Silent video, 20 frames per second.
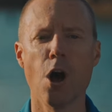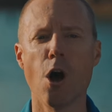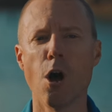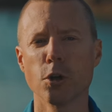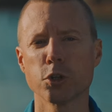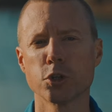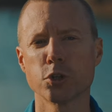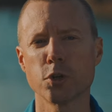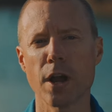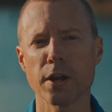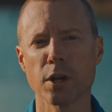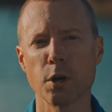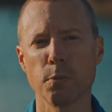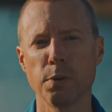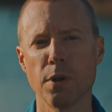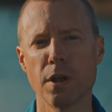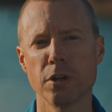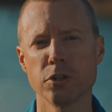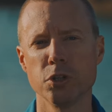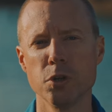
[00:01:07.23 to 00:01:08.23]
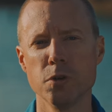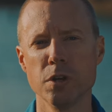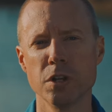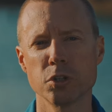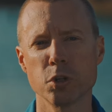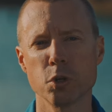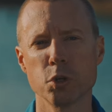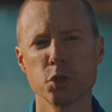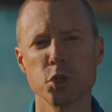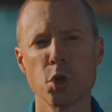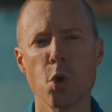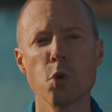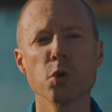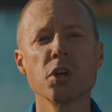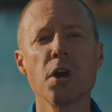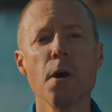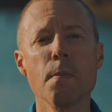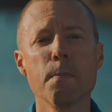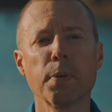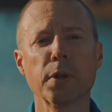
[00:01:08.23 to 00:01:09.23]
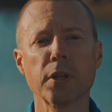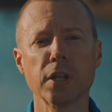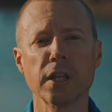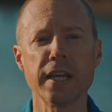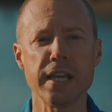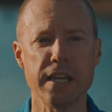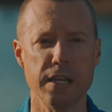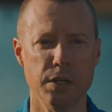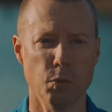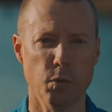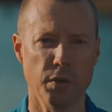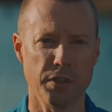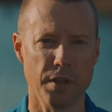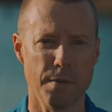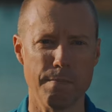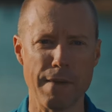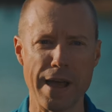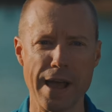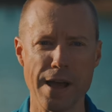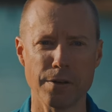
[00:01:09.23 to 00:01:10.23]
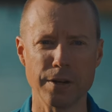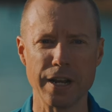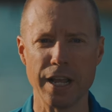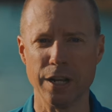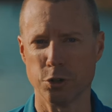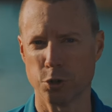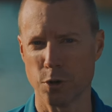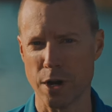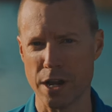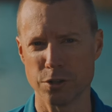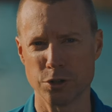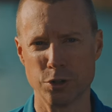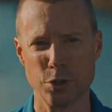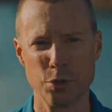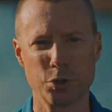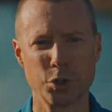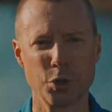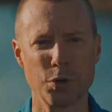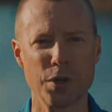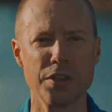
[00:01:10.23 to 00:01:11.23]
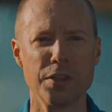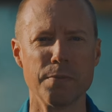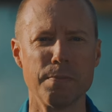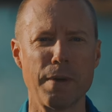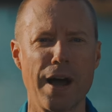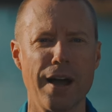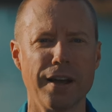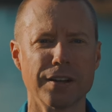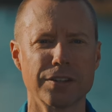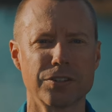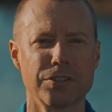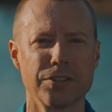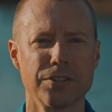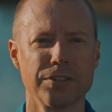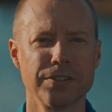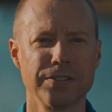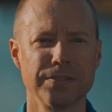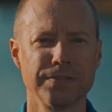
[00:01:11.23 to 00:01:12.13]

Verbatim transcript: All Striker Plus units are sold complete with a mount and transducer in the box.